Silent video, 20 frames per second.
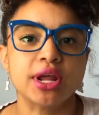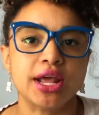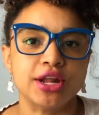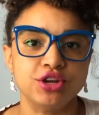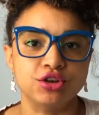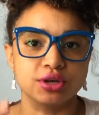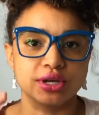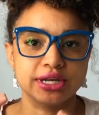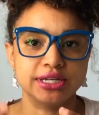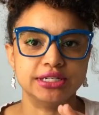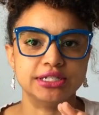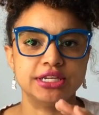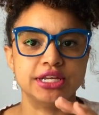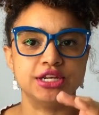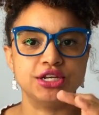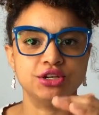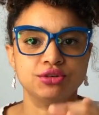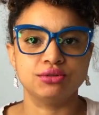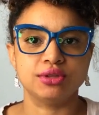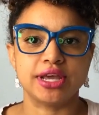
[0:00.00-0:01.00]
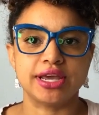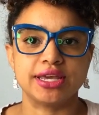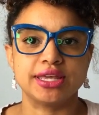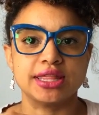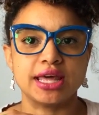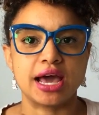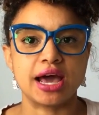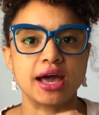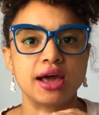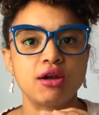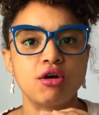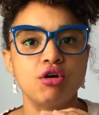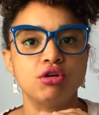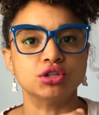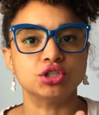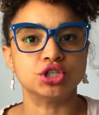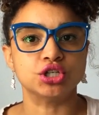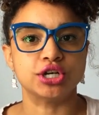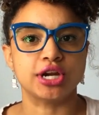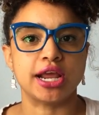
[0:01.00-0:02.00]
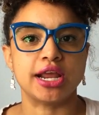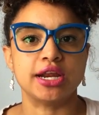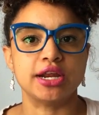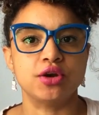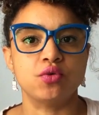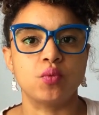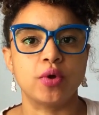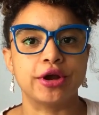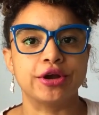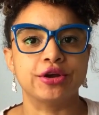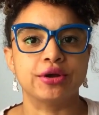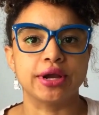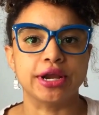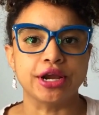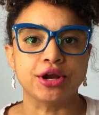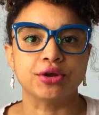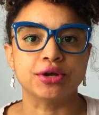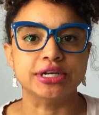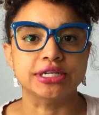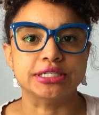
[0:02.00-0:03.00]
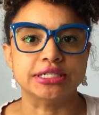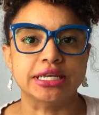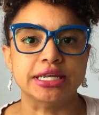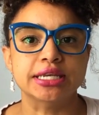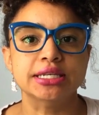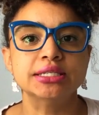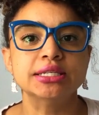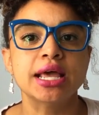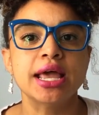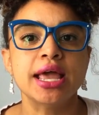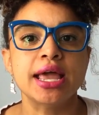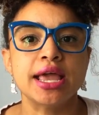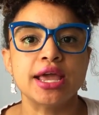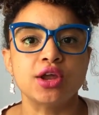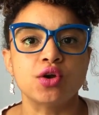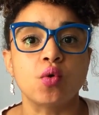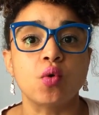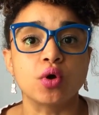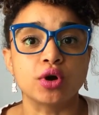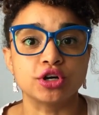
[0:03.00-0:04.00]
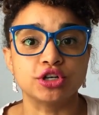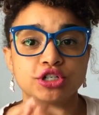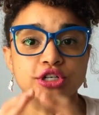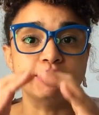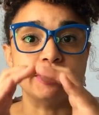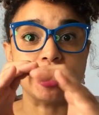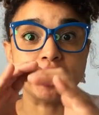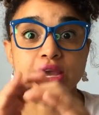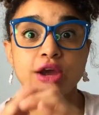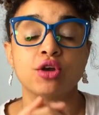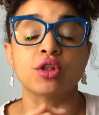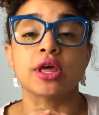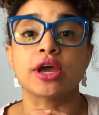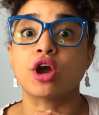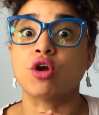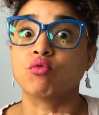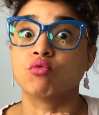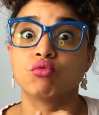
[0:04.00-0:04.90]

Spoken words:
and you'll continue like that, alternating where your increase is in order to make it like a